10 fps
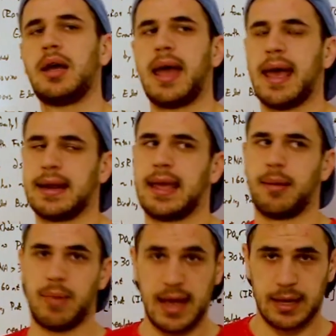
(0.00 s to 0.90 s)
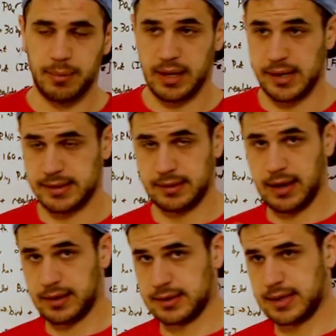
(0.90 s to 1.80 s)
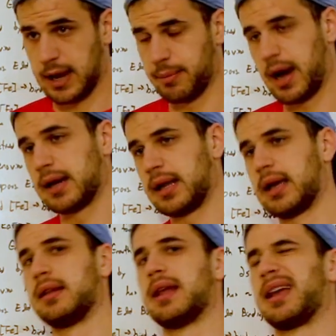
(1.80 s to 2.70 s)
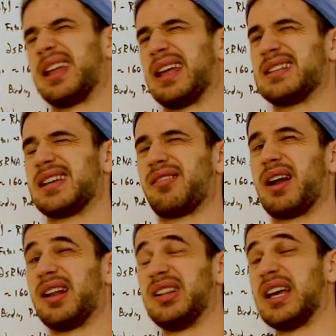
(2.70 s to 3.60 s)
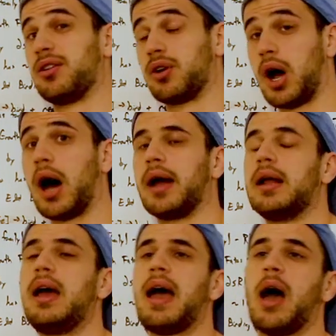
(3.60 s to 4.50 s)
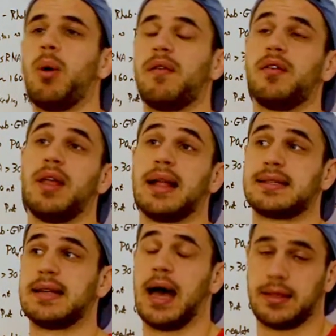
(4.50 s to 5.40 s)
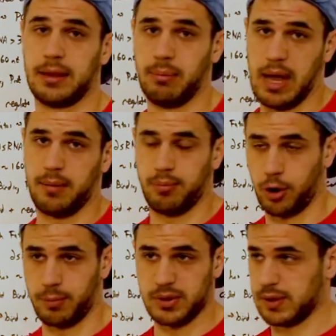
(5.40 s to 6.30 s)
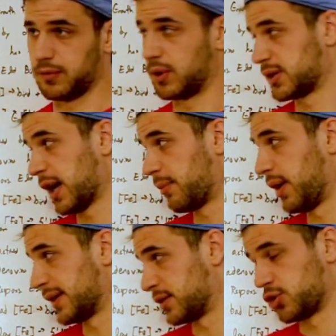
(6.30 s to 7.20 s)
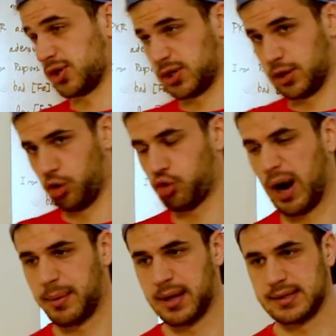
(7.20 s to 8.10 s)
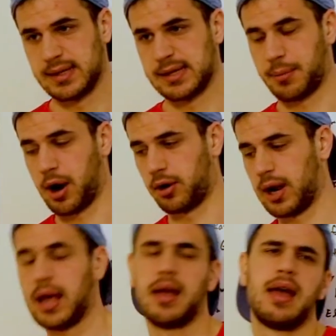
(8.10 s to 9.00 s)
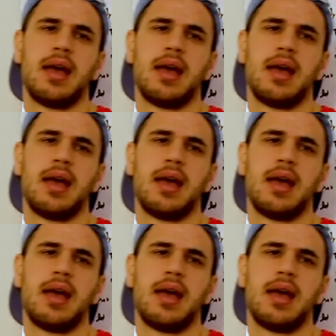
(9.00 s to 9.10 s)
And it can't make it because they got this guy binding it and it can get degraded later on. However, that's not the main purpose of the RISC complex. It's just grab onto this mRNA,